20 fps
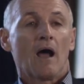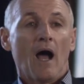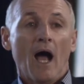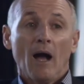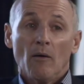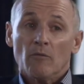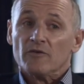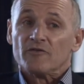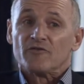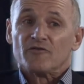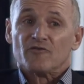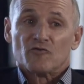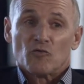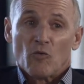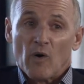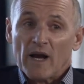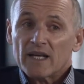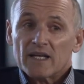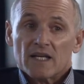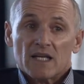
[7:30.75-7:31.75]
I was
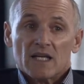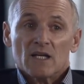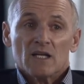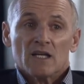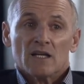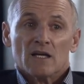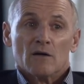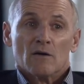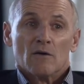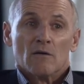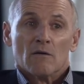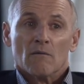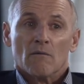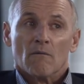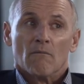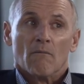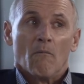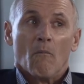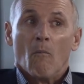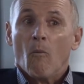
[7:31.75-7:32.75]
twenty,
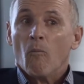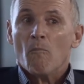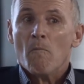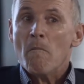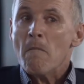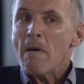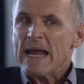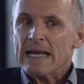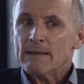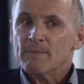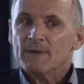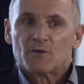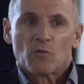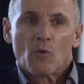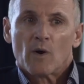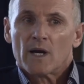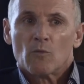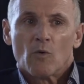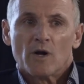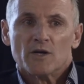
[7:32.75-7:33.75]
maybe
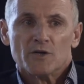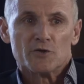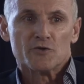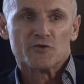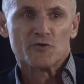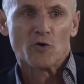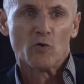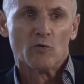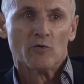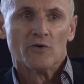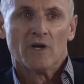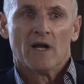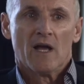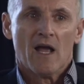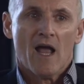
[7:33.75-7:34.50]
twenty-one years old,